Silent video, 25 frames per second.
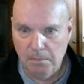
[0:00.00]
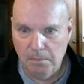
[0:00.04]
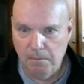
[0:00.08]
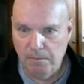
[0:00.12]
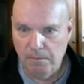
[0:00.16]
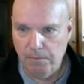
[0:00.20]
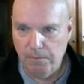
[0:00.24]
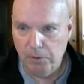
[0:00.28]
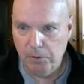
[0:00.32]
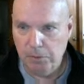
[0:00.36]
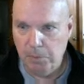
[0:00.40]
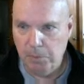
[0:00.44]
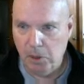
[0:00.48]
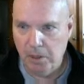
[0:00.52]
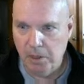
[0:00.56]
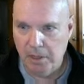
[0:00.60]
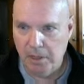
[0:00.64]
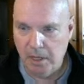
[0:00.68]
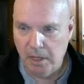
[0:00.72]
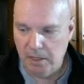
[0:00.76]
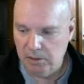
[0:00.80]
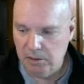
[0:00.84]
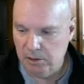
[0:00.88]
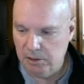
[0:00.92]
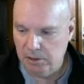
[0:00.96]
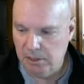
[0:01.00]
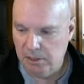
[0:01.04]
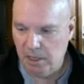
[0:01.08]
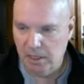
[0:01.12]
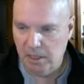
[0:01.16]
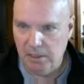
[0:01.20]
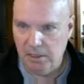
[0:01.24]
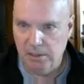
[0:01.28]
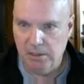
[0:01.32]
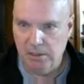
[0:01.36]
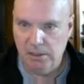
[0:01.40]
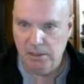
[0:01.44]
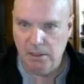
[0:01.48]
first part of the
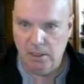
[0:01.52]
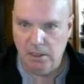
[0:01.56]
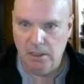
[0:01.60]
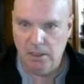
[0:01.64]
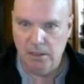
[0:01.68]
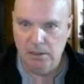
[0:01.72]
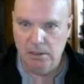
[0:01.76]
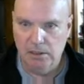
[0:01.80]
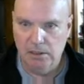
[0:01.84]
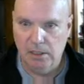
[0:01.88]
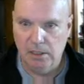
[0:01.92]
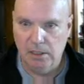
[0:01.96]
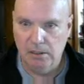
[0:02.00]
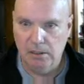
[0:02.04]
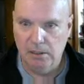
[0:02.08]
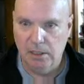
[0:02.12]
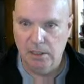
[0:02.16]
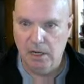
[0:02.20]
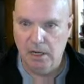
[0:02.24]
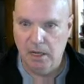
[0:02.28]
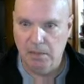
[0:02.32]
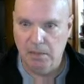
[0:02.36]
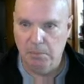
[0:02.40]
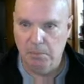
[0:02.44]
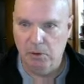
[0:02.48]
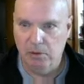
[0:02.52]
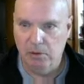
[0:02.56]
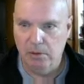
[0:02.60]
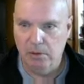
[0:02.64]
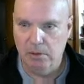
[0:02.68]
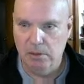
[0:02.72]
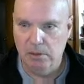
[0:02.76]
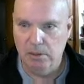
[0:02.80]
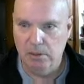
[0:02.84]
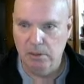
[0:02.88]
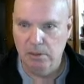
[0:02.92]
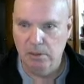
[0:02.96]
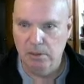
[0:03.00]
exercise, it says connect both the
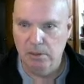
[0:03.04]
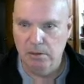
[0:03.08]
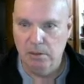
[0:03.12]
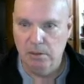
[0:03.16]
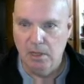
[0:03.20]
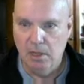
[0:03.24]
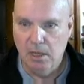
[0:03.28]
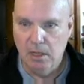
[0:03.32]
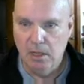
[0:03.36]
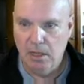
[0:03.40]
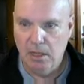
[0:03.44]
serial